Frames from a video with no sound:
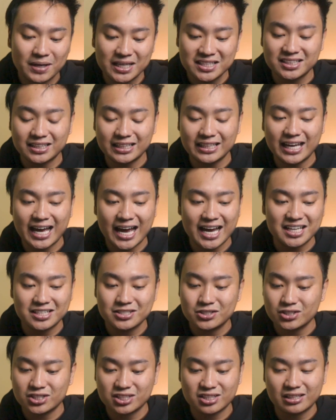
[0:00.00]
basically, I
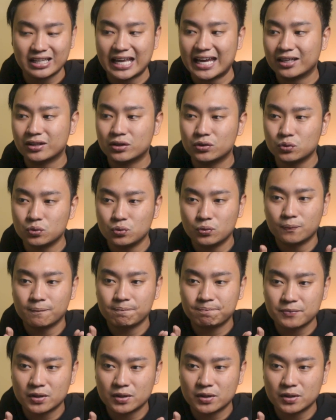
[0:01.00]
just like to